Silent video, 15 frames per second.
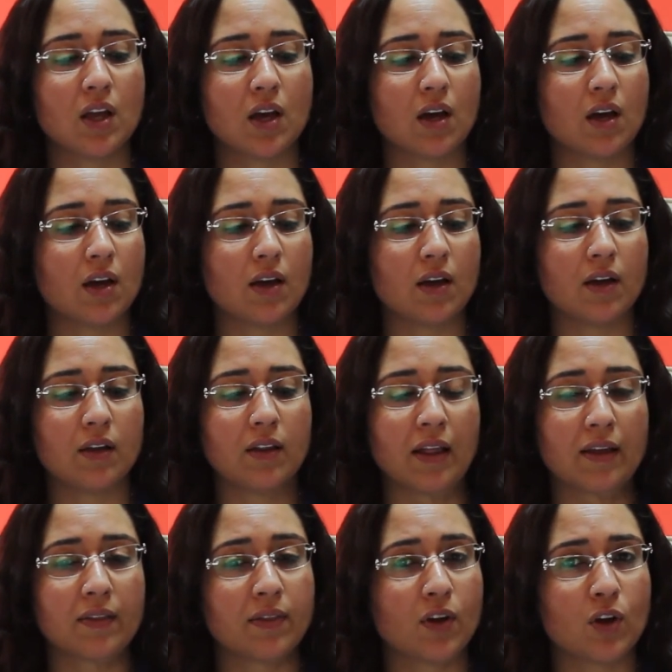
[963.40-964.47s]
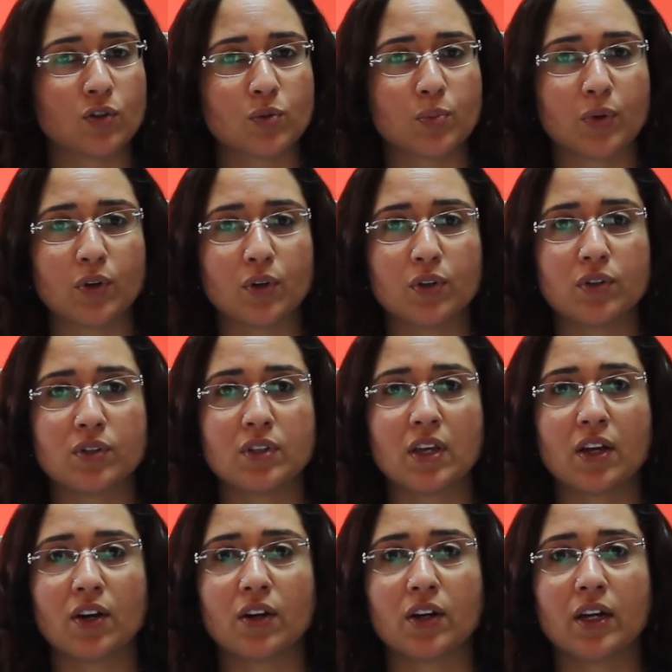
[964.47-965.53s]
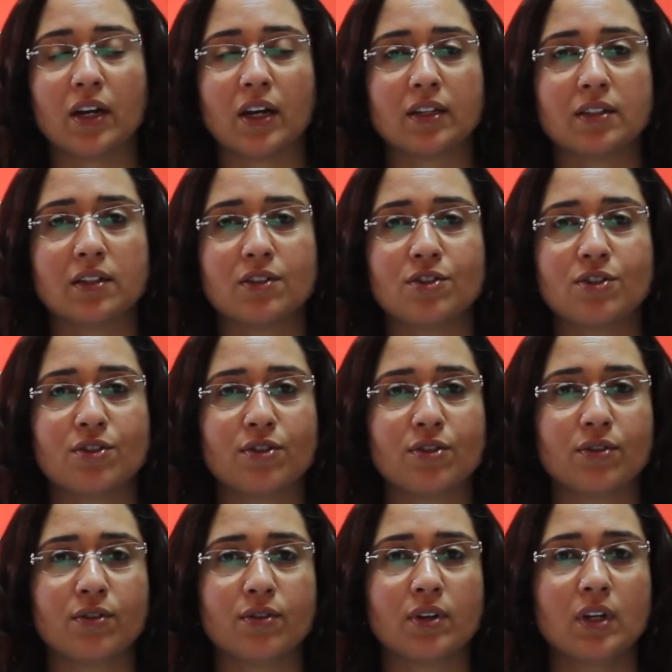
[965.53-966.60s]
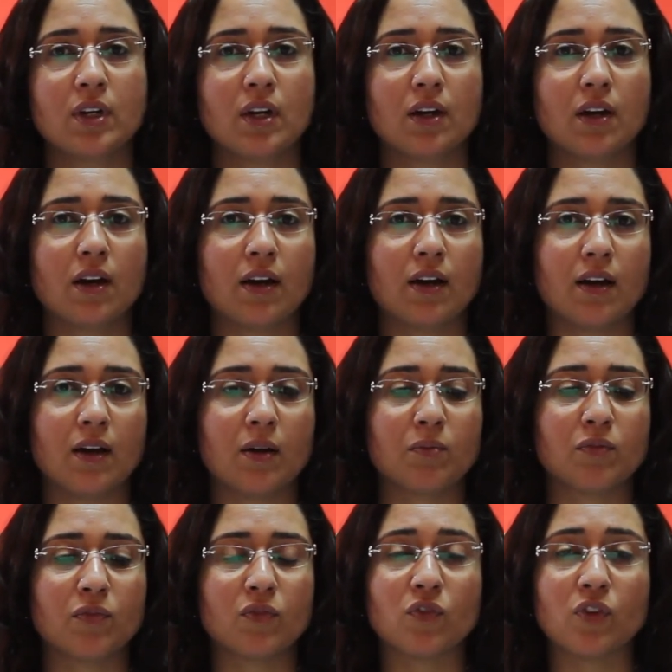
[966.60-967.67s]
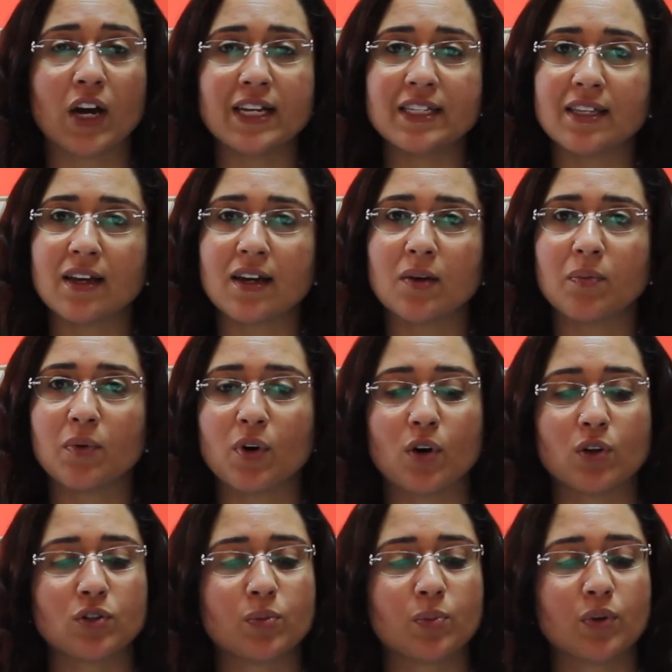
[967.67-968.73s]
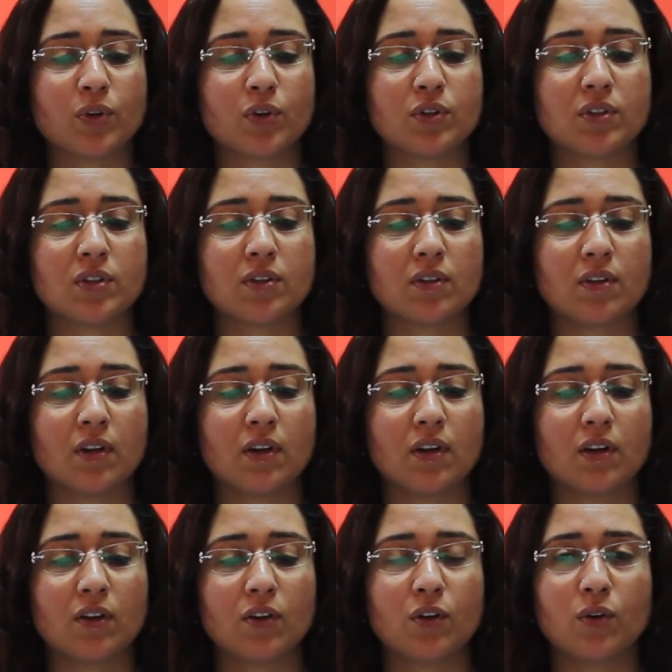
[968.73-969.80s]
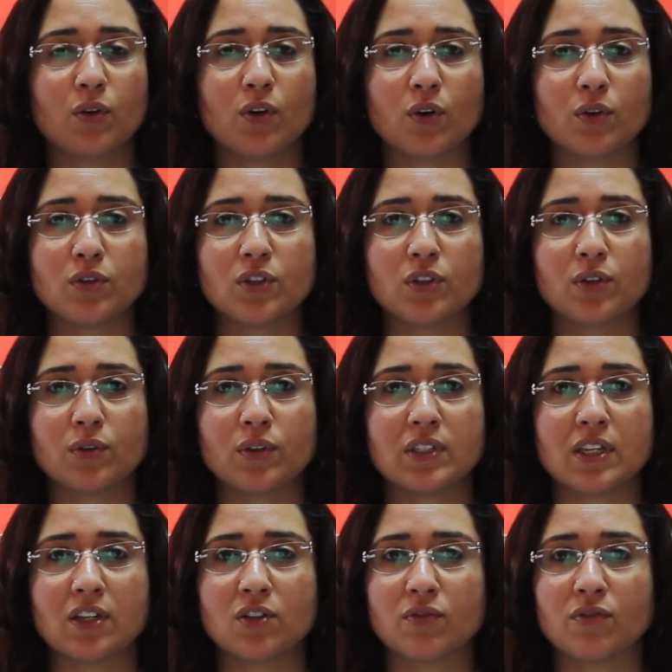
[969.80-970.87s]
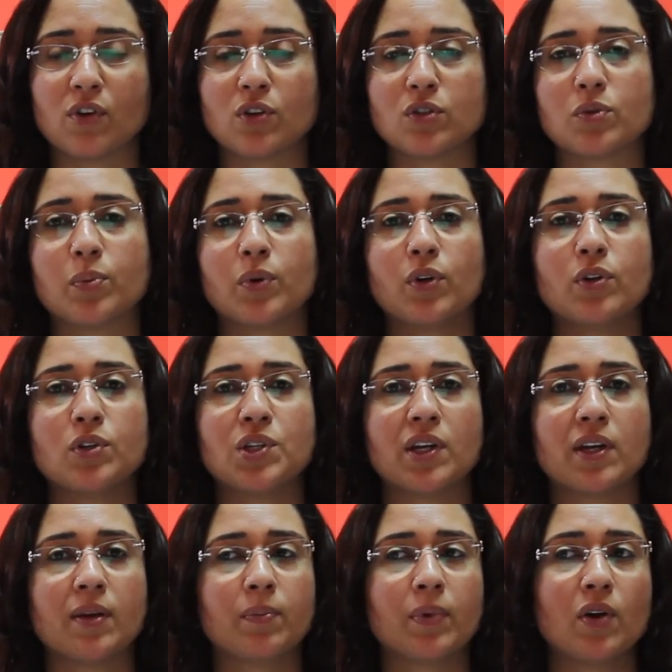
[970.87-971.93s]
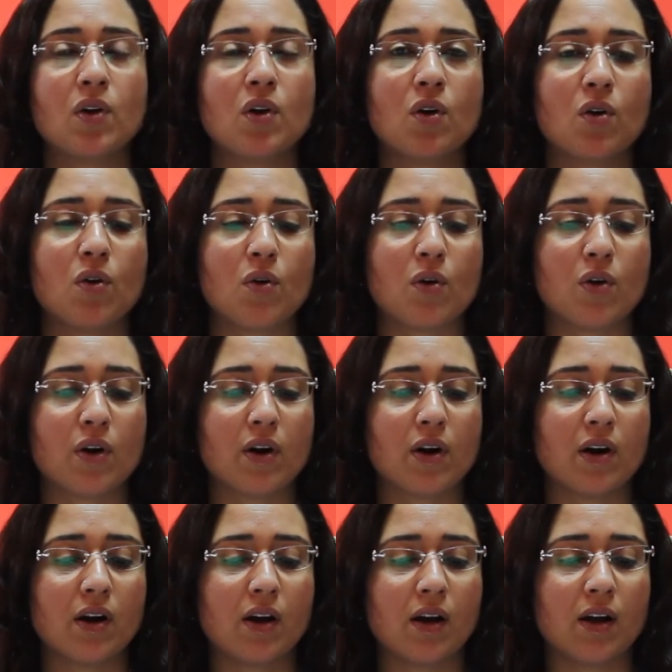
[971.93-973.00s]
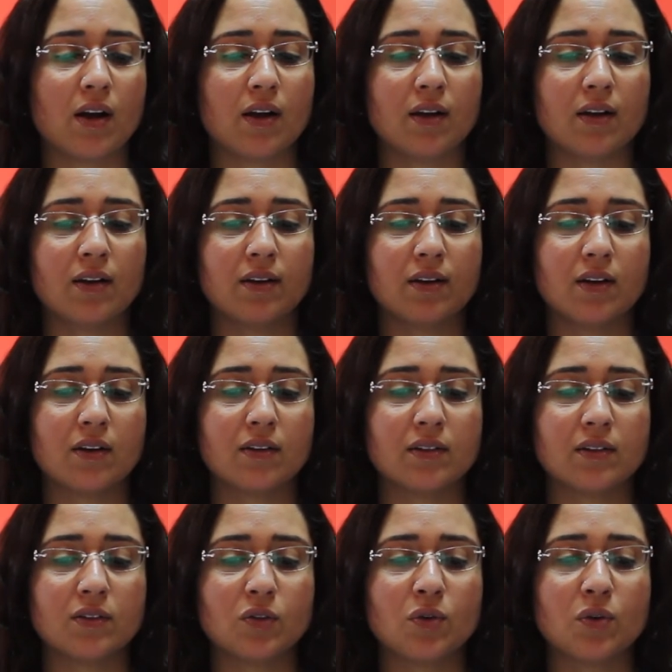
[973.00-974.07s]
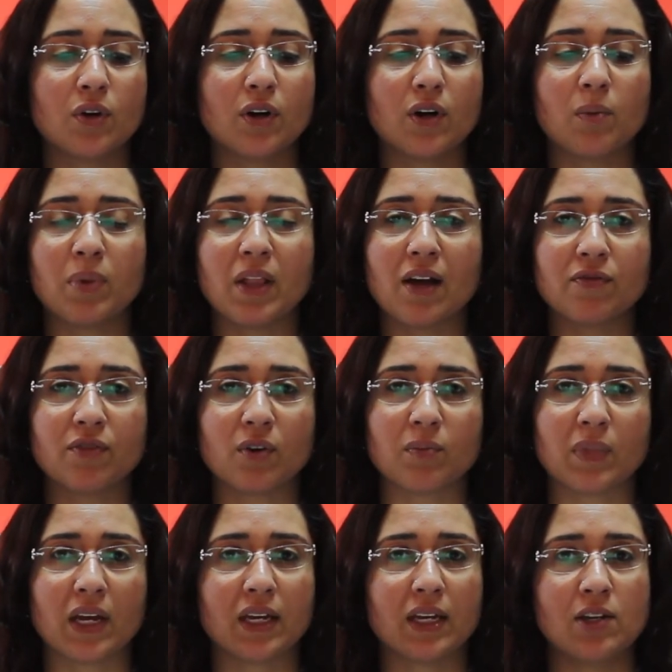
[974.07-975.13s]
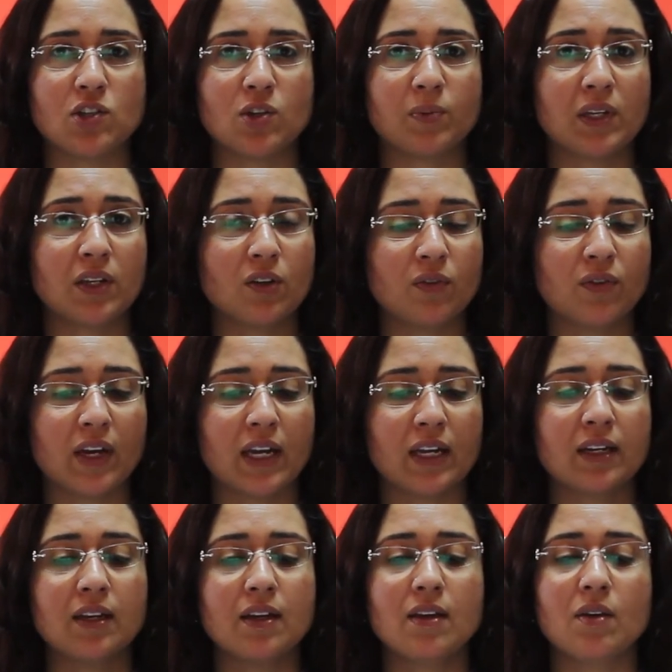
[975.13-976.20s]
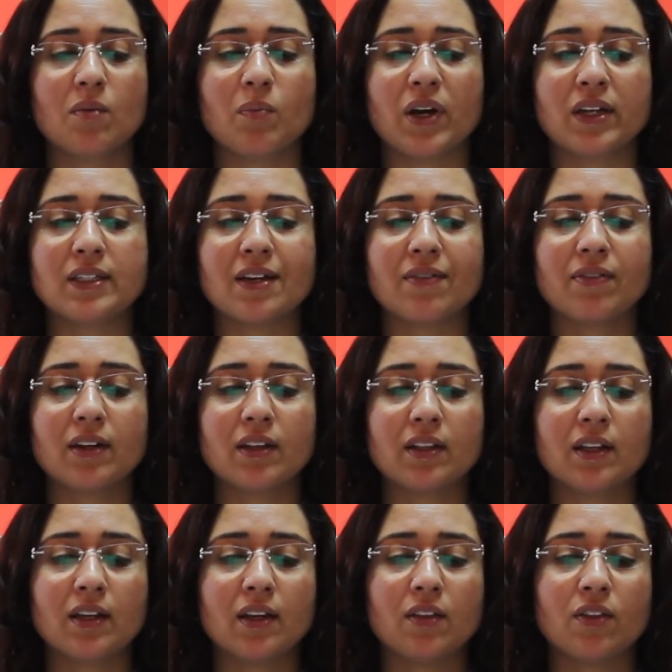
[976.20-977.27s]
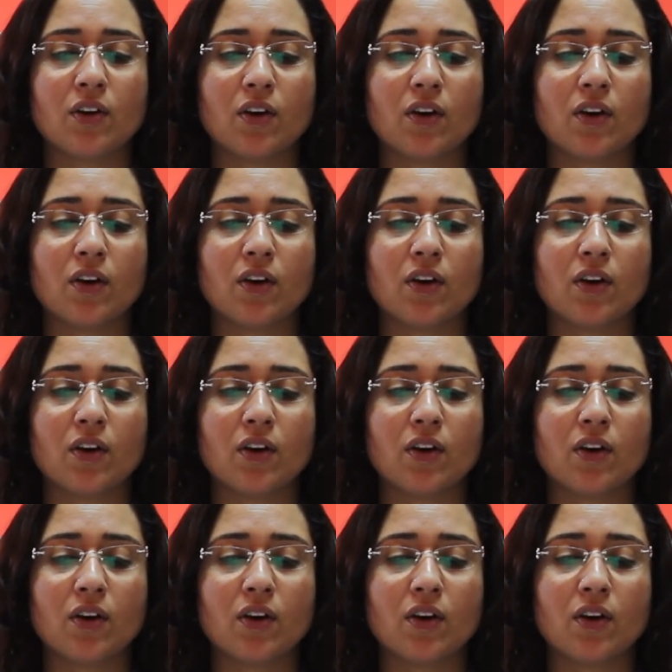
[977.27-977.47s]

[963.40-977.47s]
like the entrepreneurs that are connected to Rise Up, or entrepreneurs who go to the Center for Entrepreneurship, or a platform like Egypt Innovate. But definitely